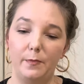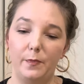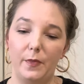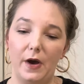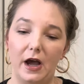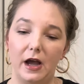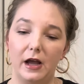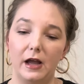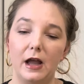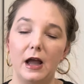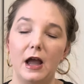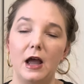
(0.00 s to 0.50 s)

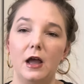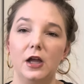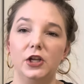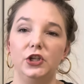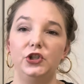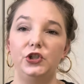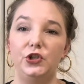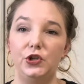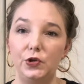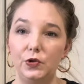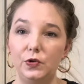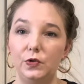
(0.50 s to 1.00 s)
but
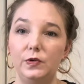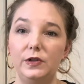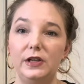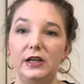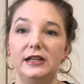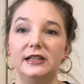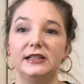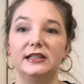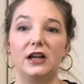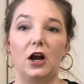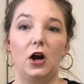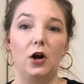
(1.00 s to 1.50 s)
Jude
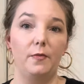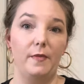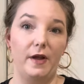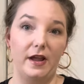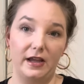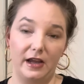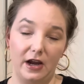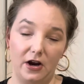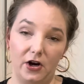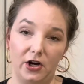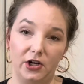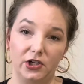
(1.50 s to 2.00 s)
is our
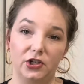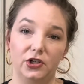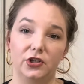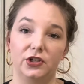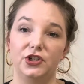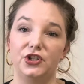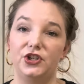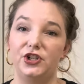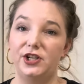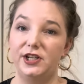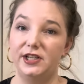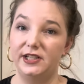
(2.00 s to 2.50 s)
main character
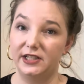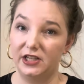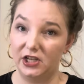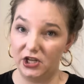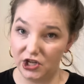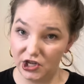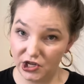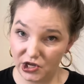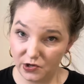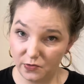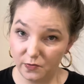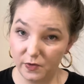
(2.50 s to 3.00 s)
and she's a
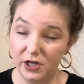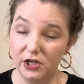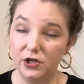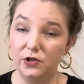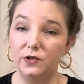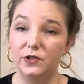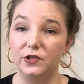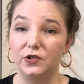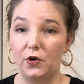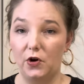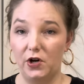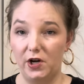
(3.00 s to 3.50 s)
human
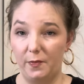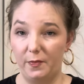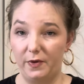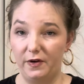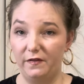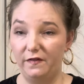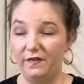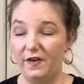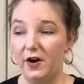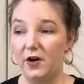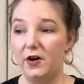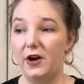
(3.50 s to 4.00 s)
who's grown up in
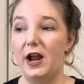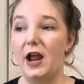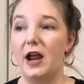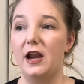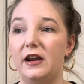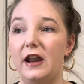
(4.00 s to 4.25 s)
fairy,